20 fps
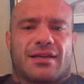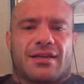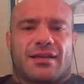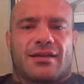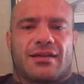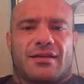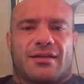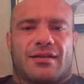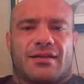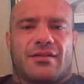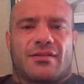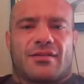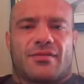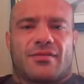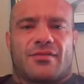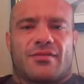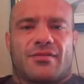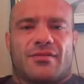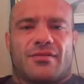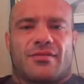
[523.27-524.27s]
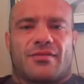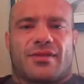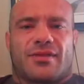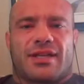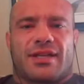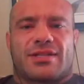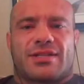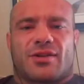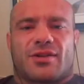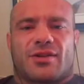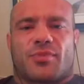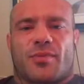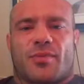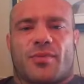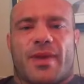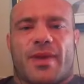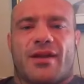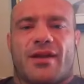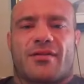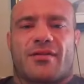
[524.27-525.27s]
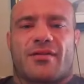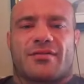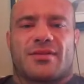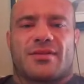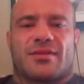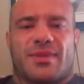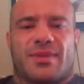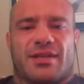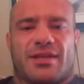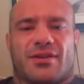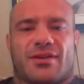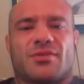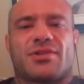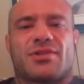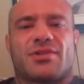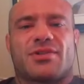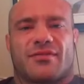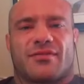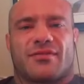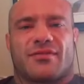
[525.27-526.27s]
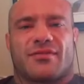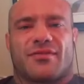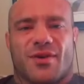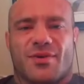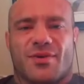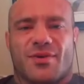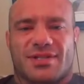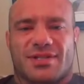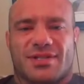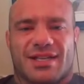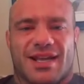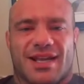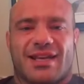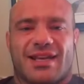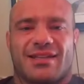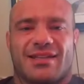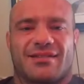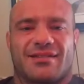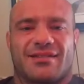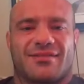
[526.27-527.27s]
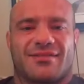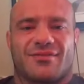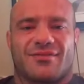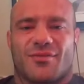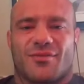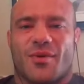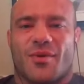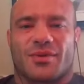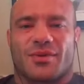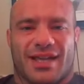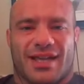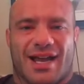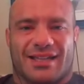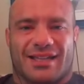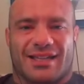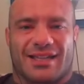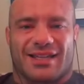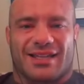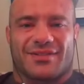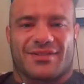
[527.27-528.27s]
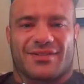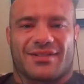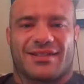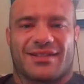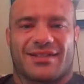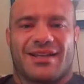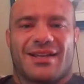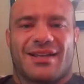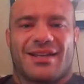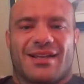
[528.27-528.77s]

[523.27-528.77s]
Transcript: uh, thinks they're prepared to be coaching folks at any remotely high level.